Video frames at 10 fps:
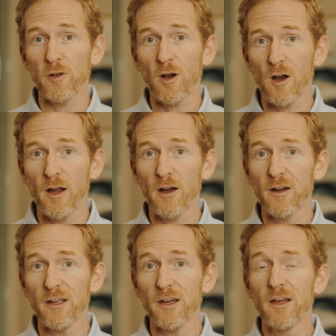in our
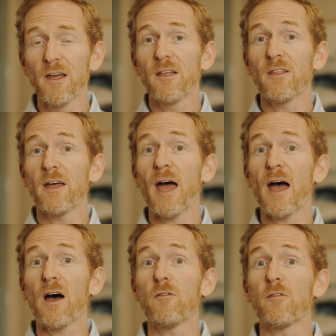area that
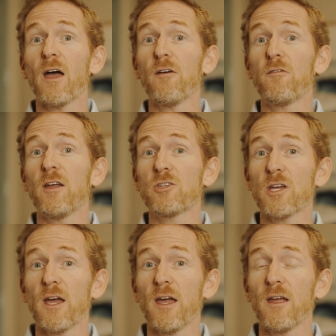have
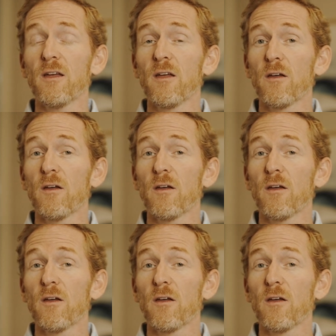FHA,